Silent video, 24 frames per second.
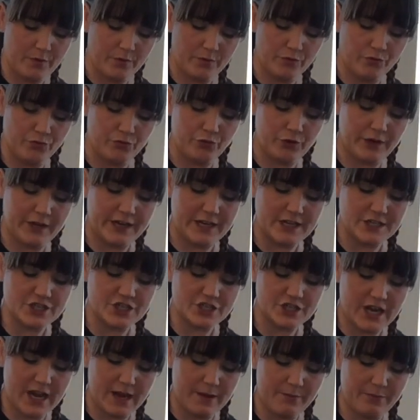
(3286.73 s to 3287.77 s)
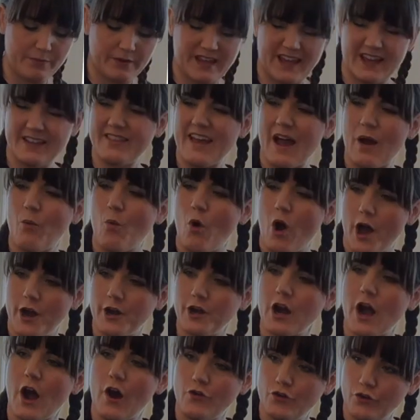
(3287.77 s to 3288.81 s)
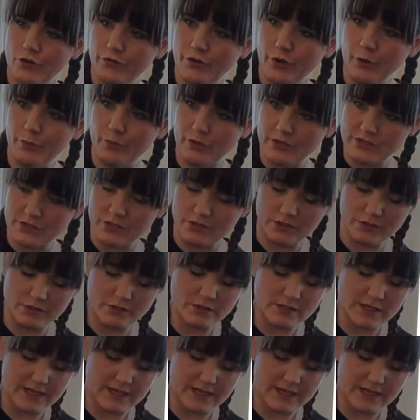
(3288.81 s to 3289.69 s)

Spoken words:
Reshape, get that water out of your bristles.